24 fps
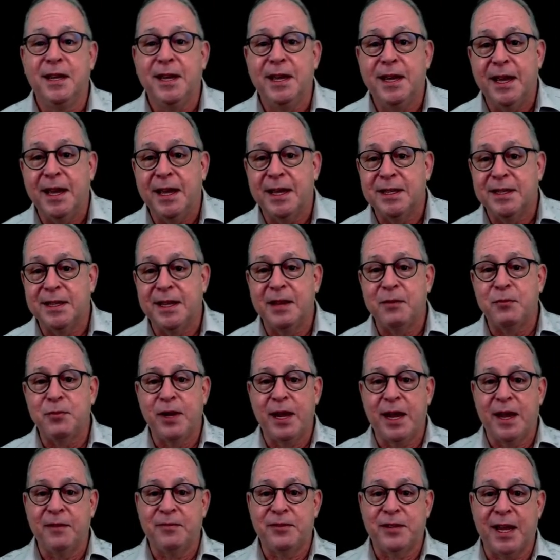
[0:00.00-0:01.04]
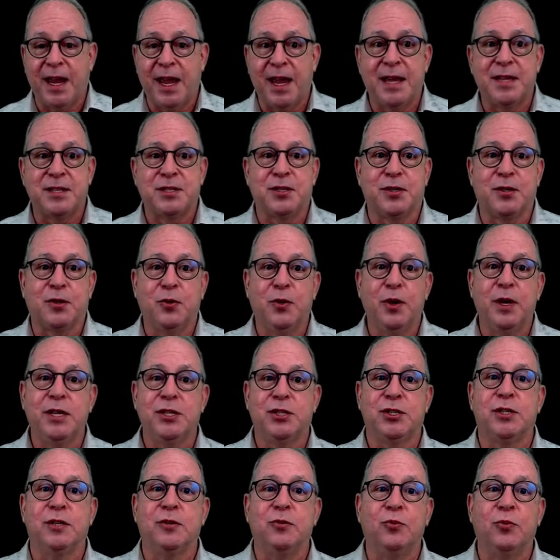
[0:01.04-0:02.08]
And then we have to ask the
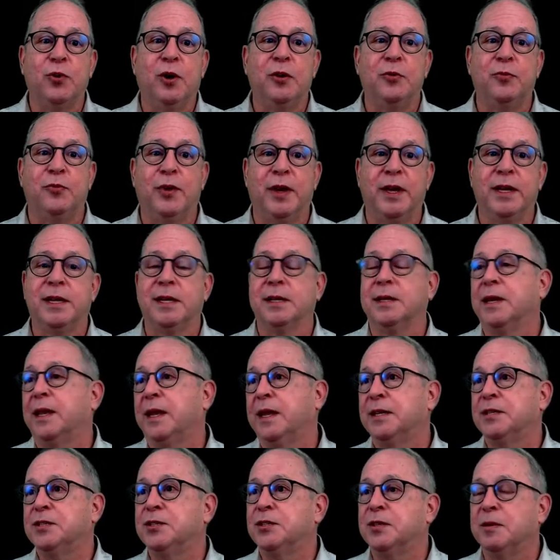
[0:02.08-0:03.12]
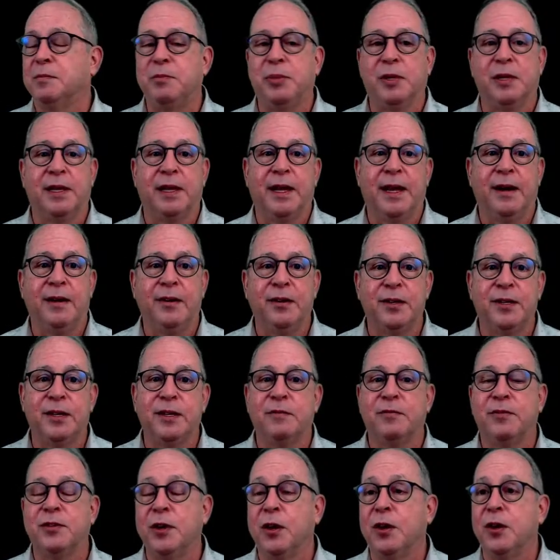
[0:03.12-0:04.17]
question, what regulates the polarity of
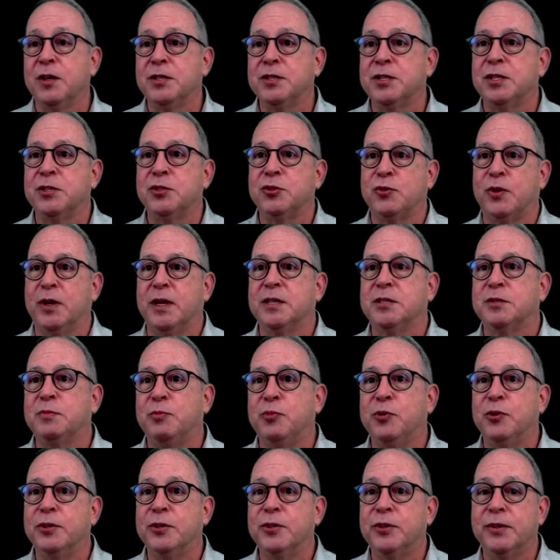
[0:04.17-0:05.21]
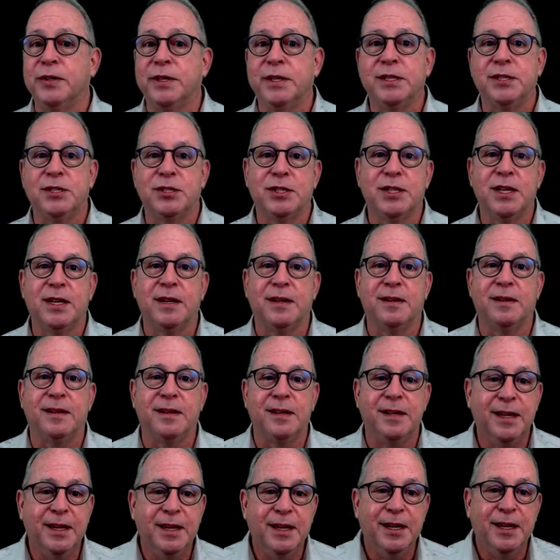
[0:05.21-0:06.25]
the auxin transporter in each cell?
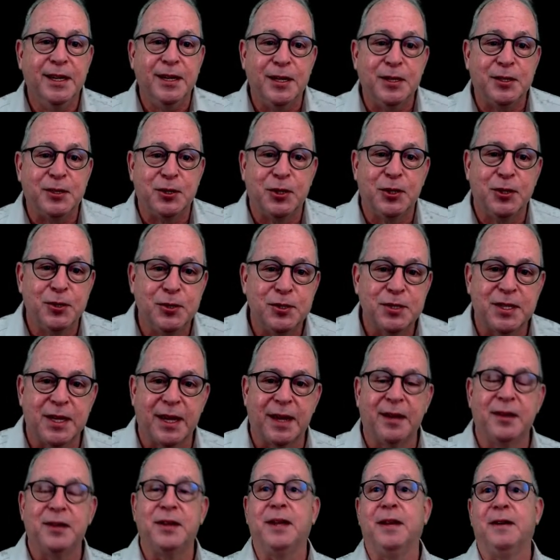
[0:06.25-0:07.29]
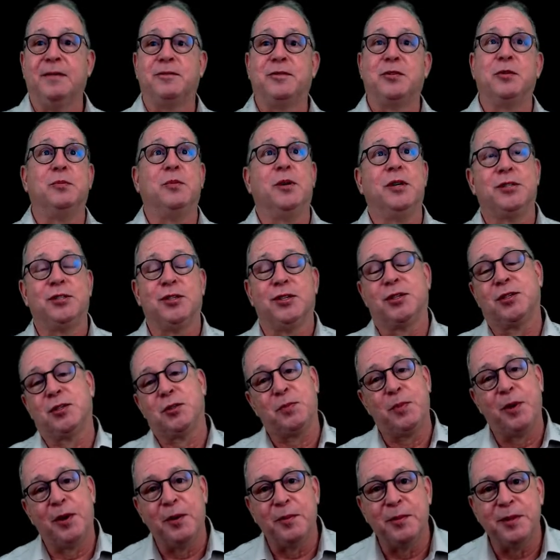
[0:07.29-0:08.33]
It turns out, after much
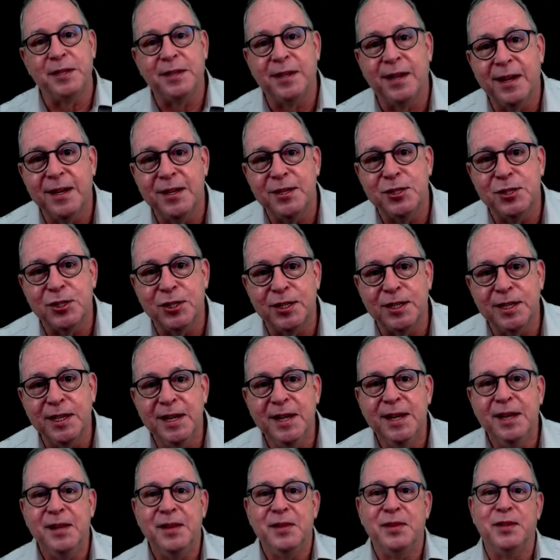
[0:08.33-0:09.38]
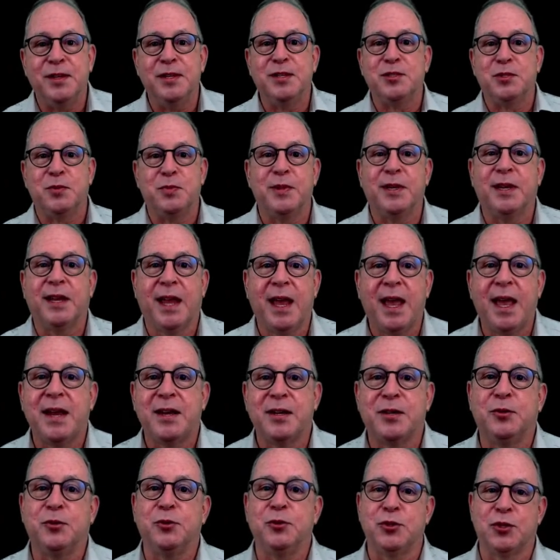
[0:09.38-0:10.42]
experimentation, that it's
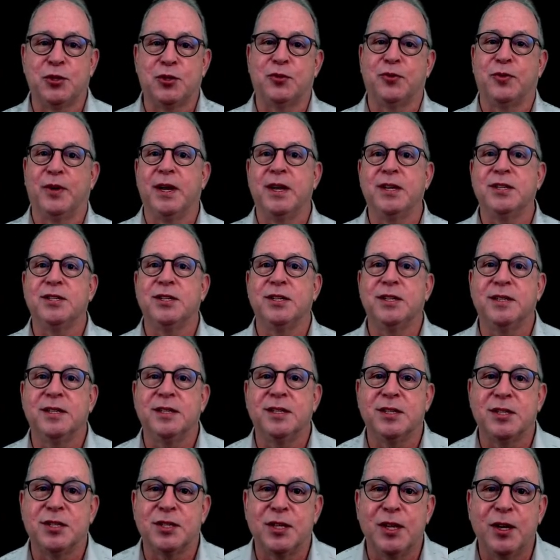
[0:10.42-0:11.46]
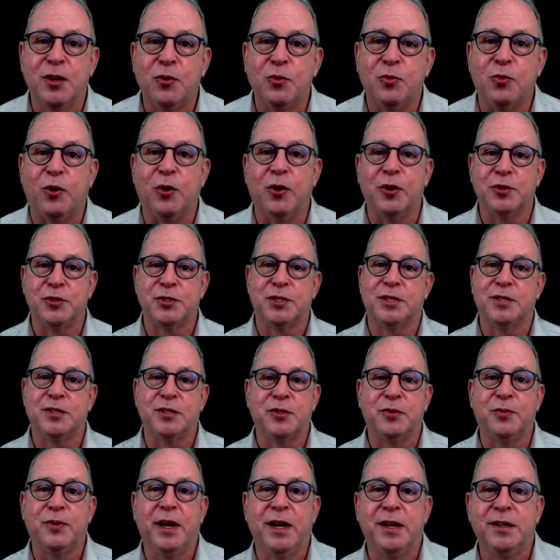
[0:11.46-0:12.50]
mechanical stress in the cell walls that
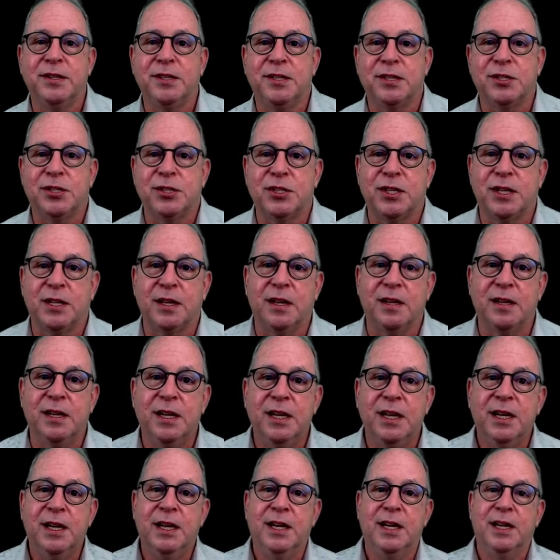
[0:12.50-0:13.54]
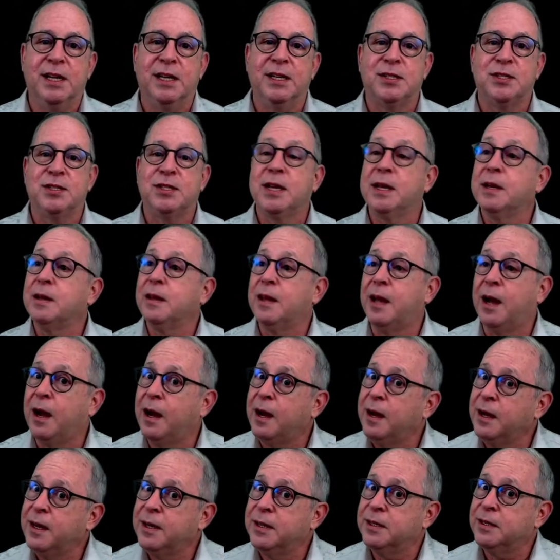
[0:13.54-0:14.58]
surround each cell. A cell
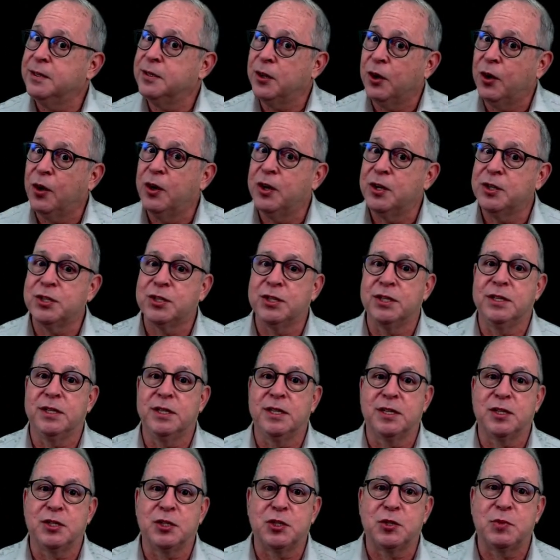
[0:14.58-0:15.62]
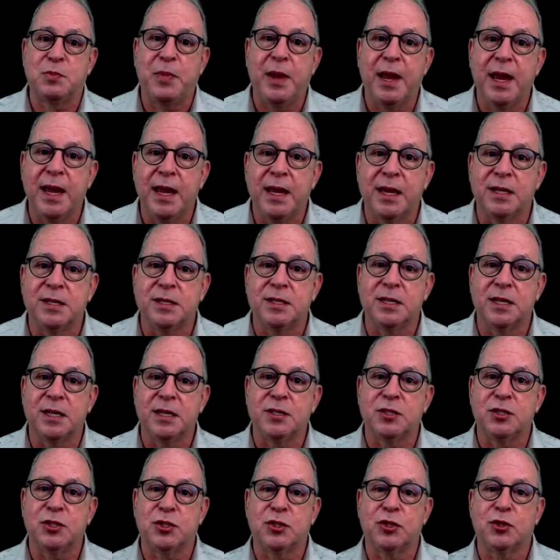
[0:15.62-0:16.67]
high in auxin expands and
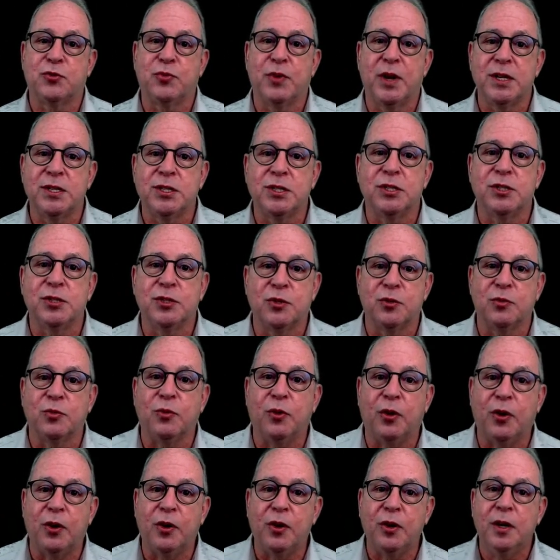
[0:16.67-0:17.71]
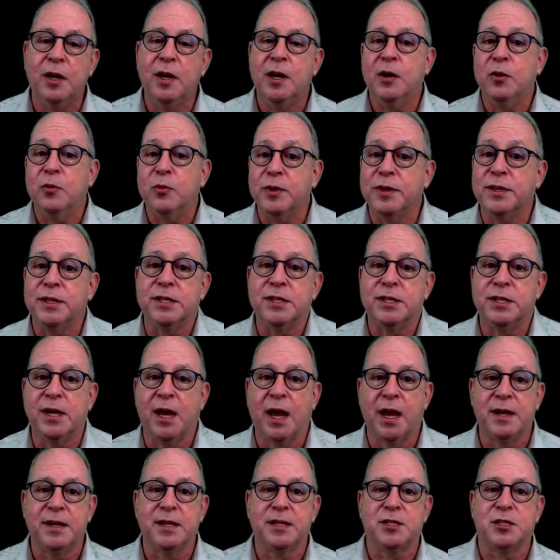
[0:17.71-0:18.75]
stresses the wall with its
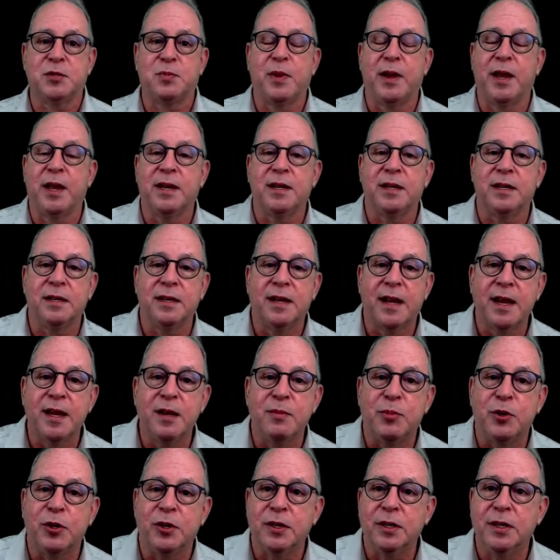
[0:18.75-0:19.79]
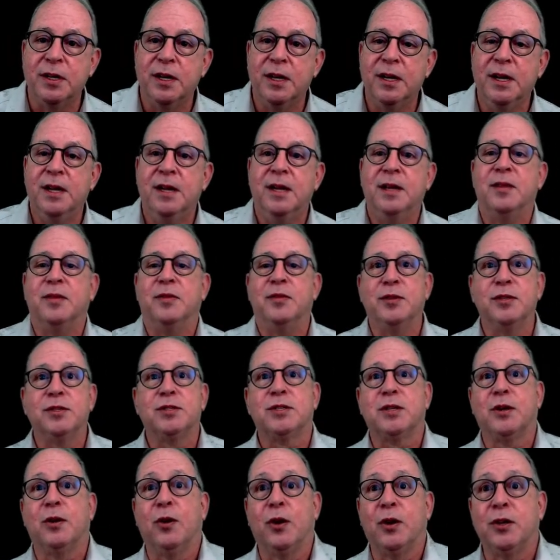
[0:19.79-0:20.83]
non-expanding neighbor. This
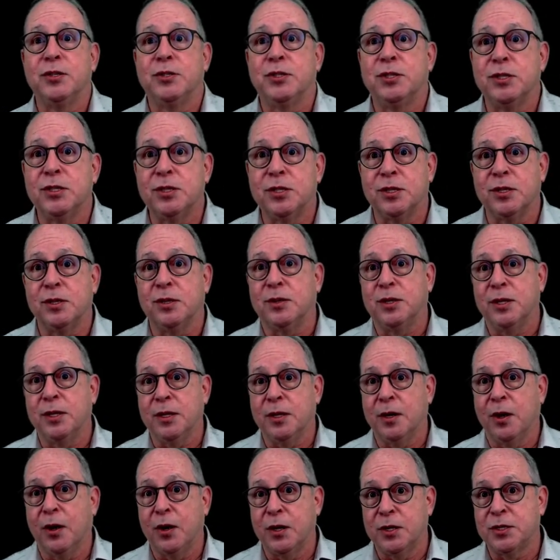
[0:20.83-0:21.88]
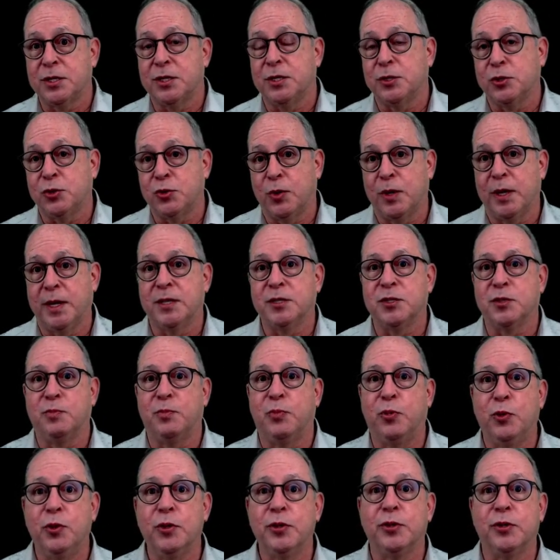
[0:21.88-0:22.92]
causes the auxin
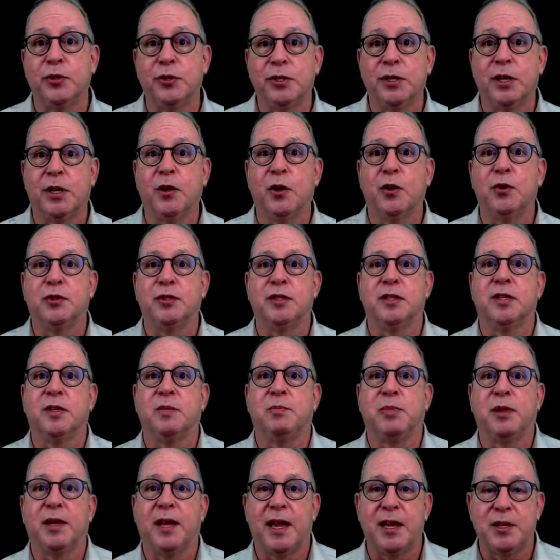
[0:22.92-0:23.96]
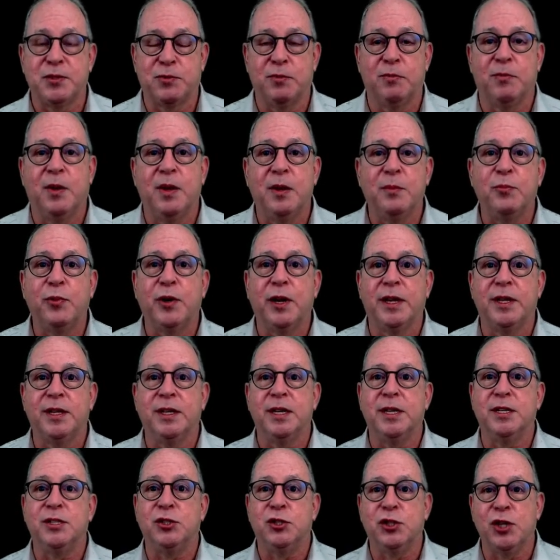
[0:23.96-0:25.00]
transporter to go to the plasma membrane
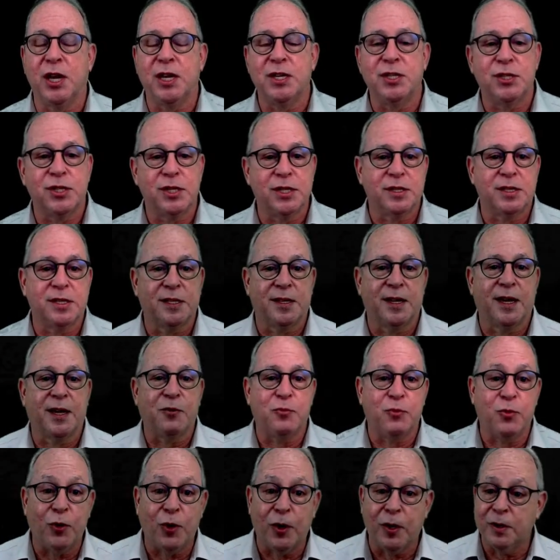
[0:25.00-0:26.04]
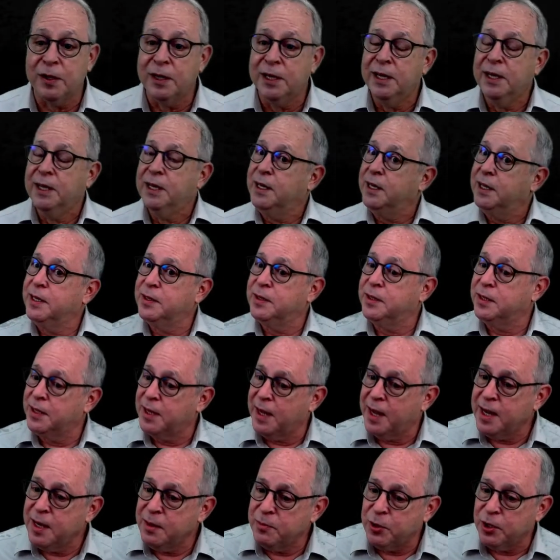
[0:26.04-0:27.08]
adjacent to that wall in the
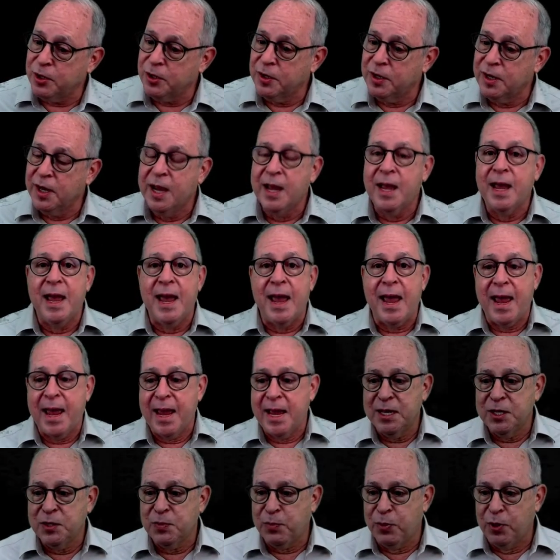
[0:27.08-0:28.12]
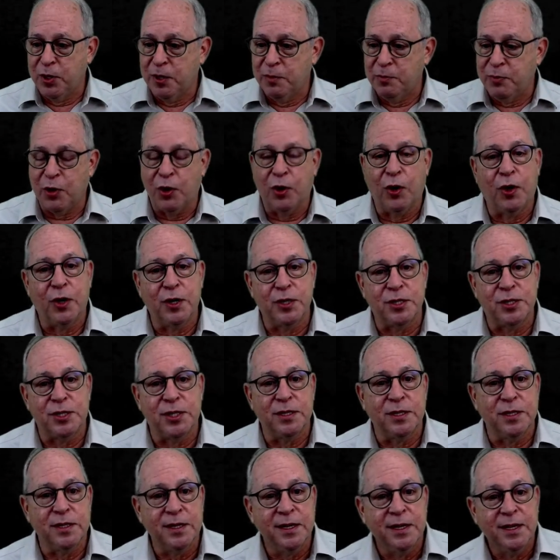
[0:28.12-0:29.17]
neighbor and pump
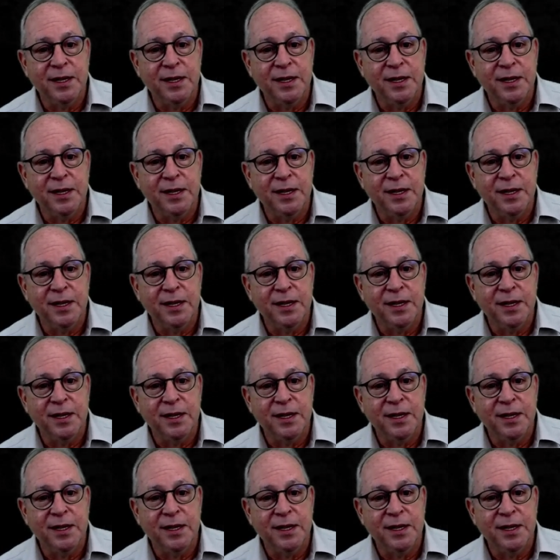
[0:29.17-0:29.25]
auxin